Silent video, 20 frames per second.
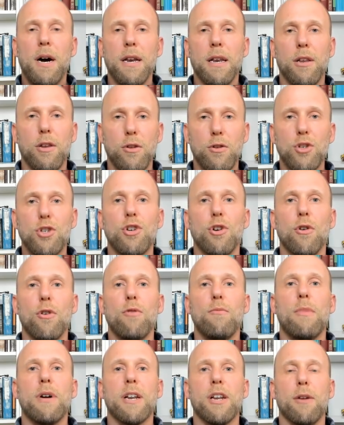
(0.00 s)
used your
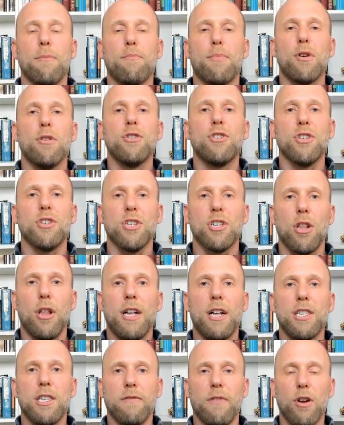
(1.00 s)
own money to purchase
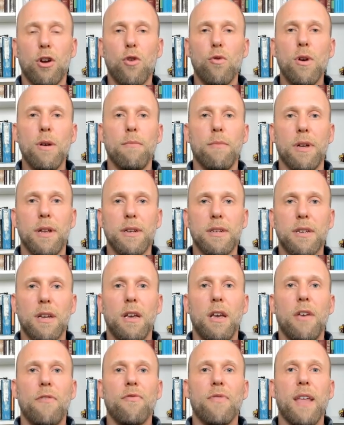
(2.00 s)
lots of equipment,
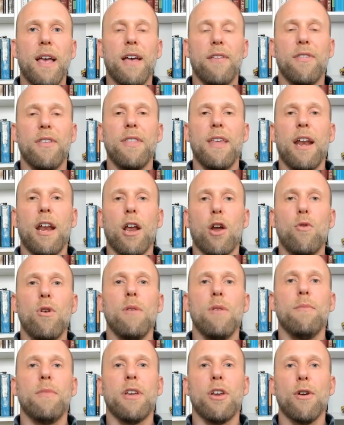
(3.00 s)
and then that
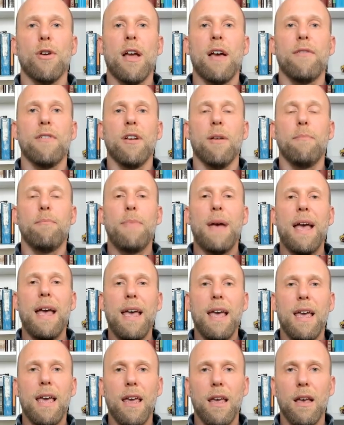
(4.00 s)
equipment you're having to
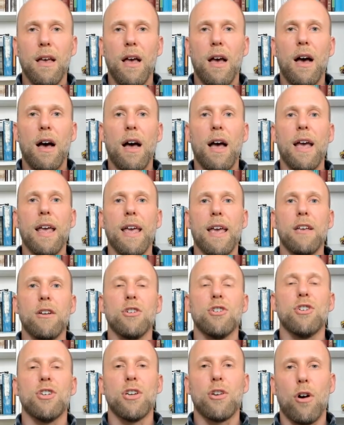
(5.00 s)
pay high
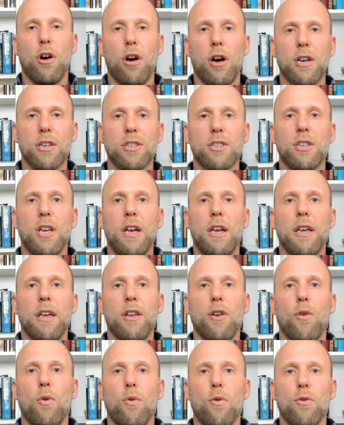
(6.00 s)
energy costs
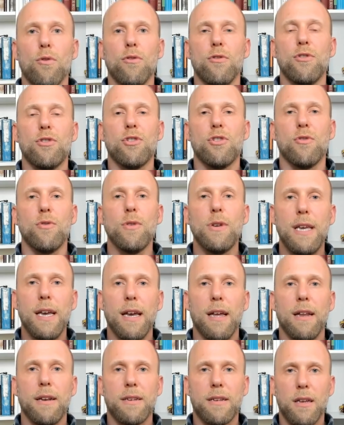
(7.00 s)
in order to
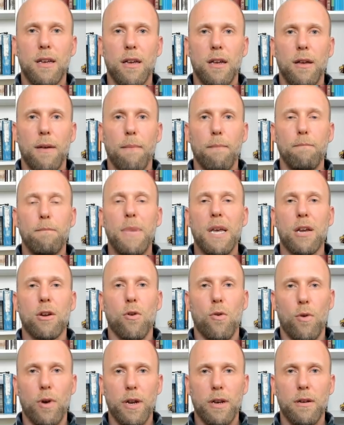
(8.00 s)
get
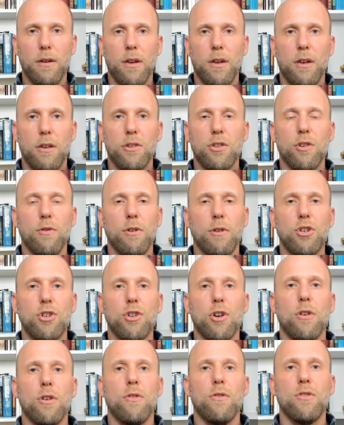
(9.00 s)
Bitcoin. So it
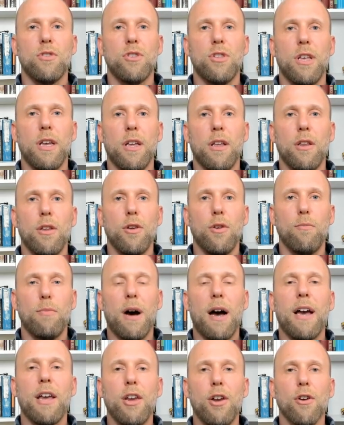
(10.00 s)
shows that
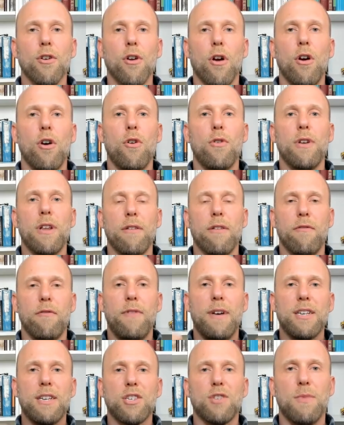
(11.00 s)
by your own
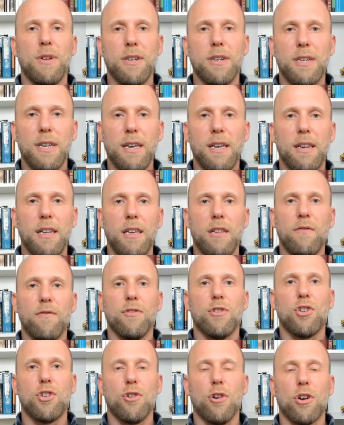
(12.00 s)
investment in
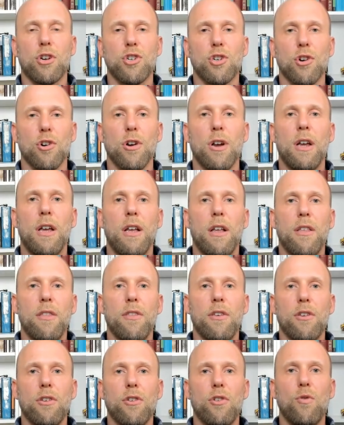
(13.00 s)
infrastructure
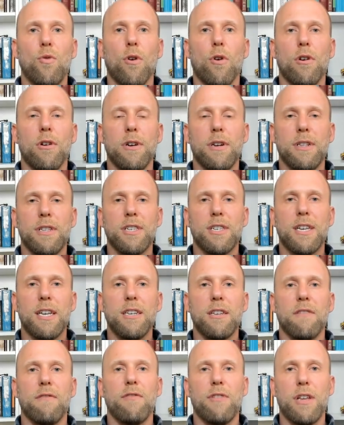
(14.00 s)
that you are
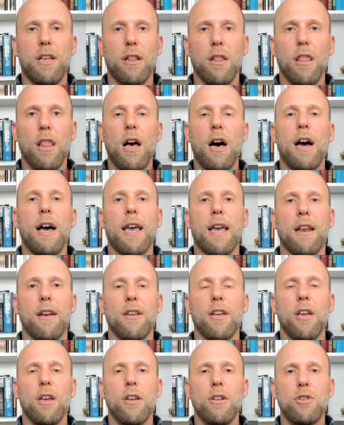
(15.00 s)
incentively
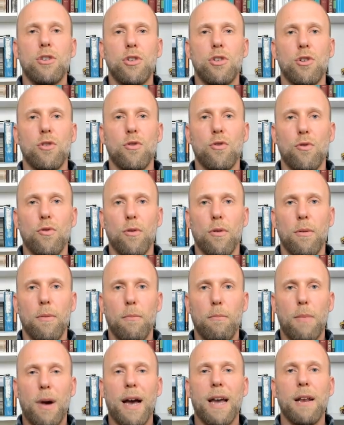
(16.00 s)
aligned to
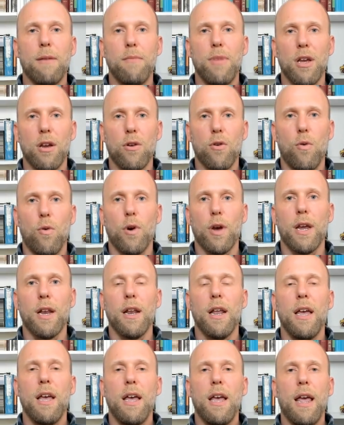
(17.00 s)
mine
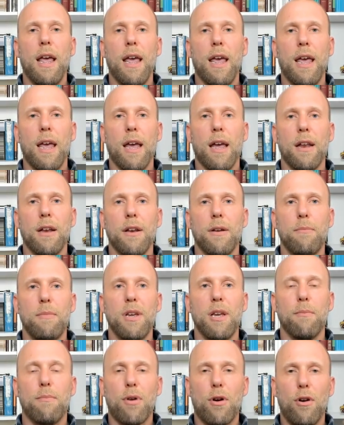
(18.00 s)
Bitcoin and
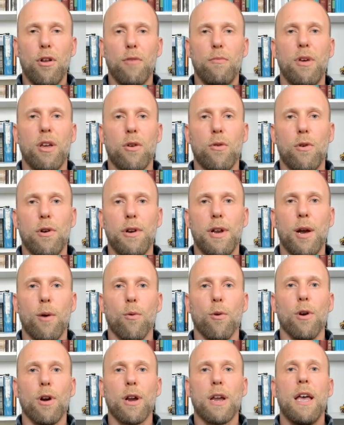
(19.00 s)
be a part of the Bitcoin
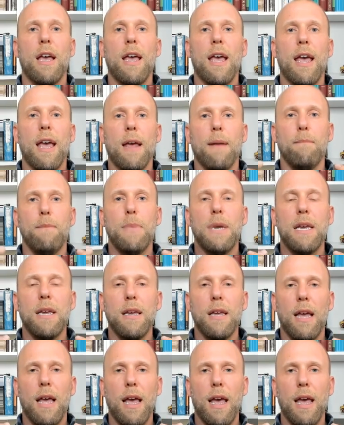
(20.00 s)
network and
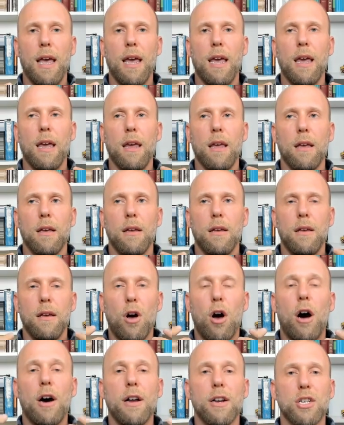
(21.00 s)
be a
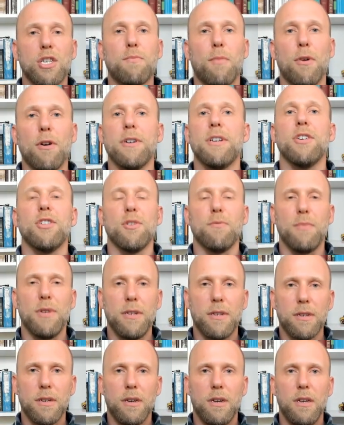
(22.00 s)
honest
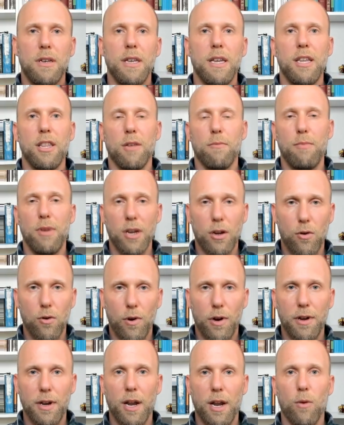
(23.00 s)
participant in the
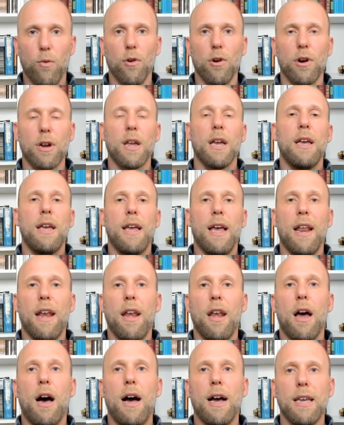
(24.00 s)
Bitcoin network
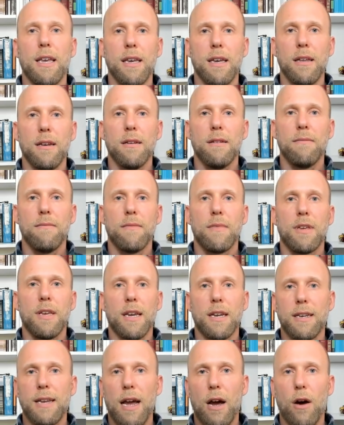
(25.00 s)
and not get
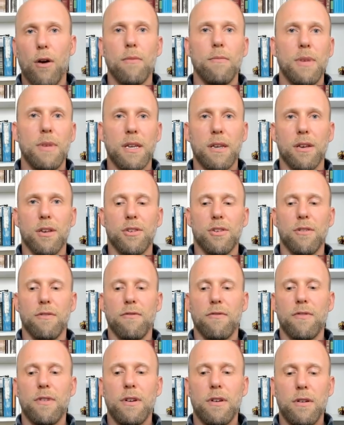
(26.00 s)
kicked out because
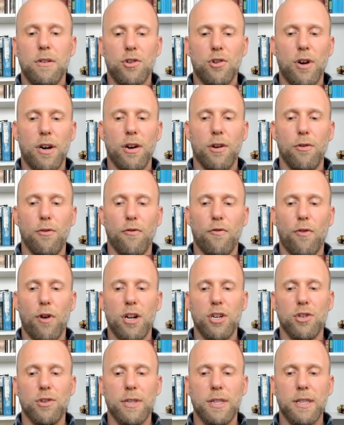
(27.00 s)
of trying to do
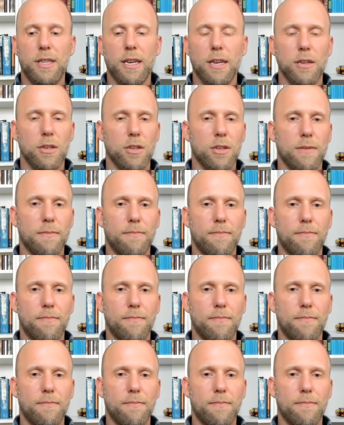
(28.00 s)
fraudulent things.